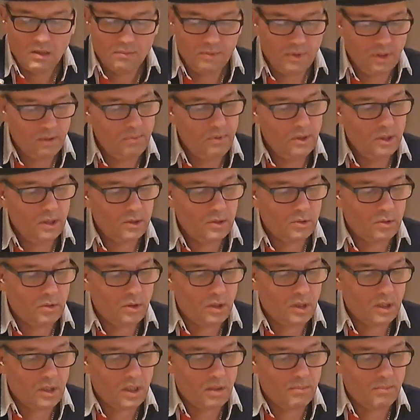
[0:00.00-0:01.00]
we will
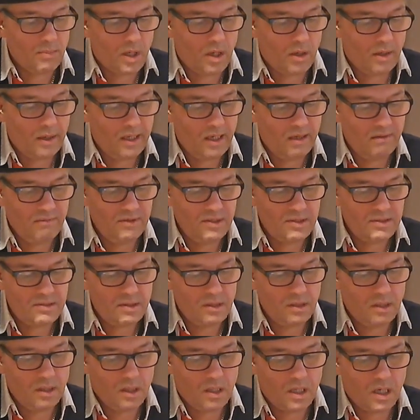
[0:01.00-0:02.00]
talk about
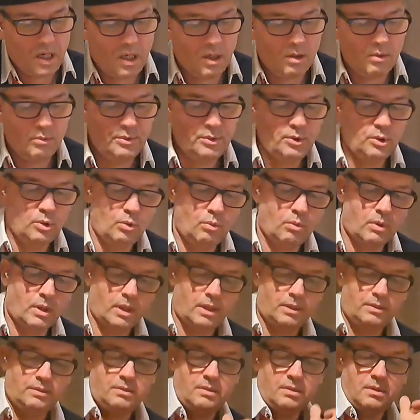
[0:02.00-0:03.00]
everything how you
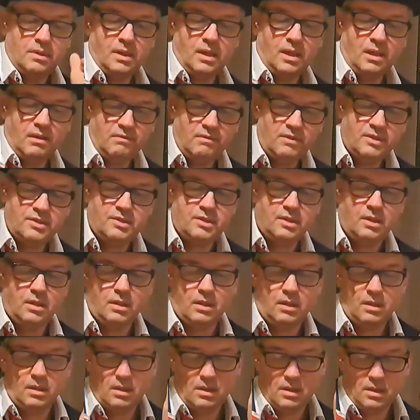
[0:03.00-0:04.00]
want everything
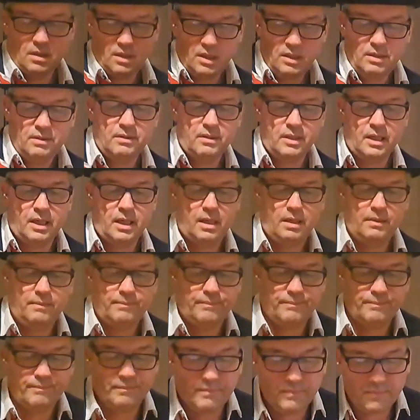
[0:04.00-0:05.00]
uh, in there
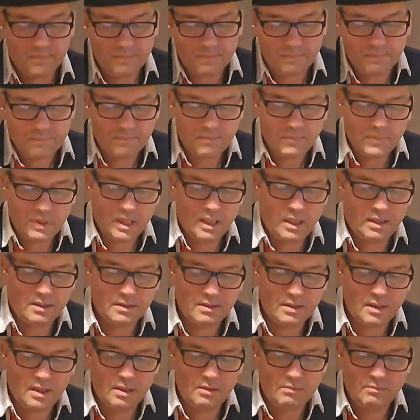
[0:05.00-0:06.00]

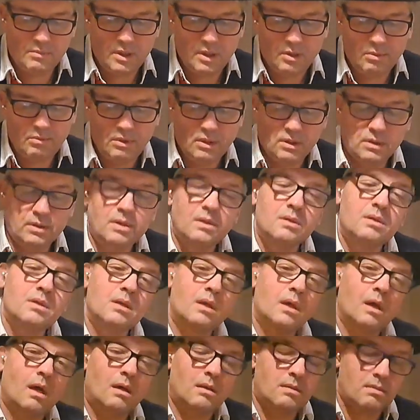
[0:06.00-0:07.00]
and then we will
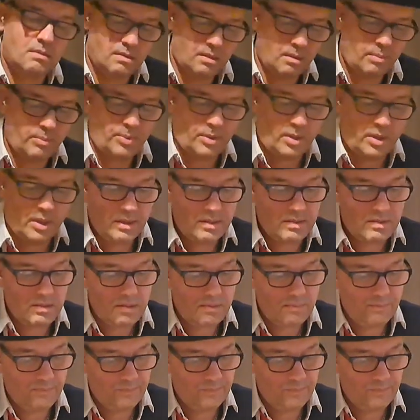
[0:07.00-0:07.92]
discuss the price